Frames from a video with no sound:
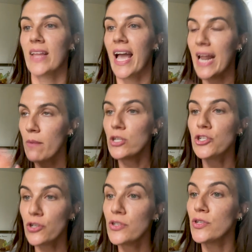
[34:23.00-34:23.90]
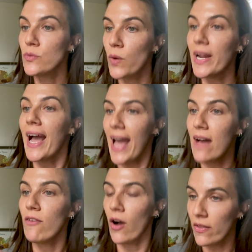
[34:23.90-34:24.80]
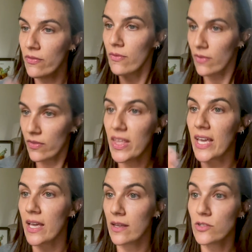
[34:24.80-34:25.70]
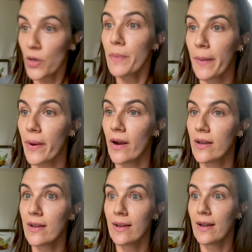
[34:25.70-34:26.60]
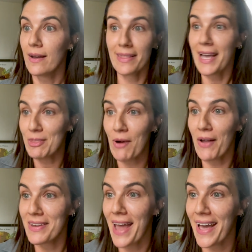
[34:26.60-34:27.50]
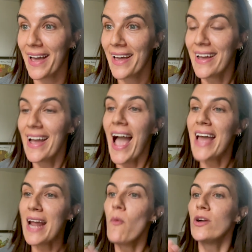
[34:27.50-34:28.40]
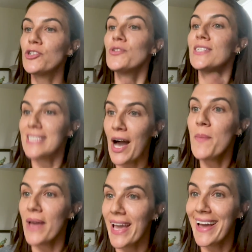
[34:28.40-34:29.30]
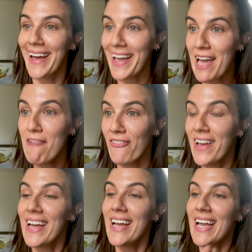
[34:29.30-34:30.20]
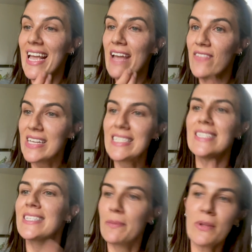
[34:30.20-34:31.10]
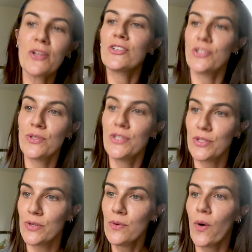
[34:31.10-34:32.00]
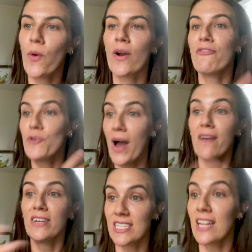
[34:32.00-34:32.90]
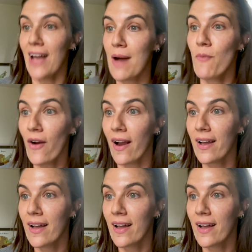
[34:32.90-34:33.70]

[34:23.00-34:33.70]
And I'm going to show you what I have on the toilet paper, like throughout the day. And I want you to tell me if this is similar to you or if you have a lot more.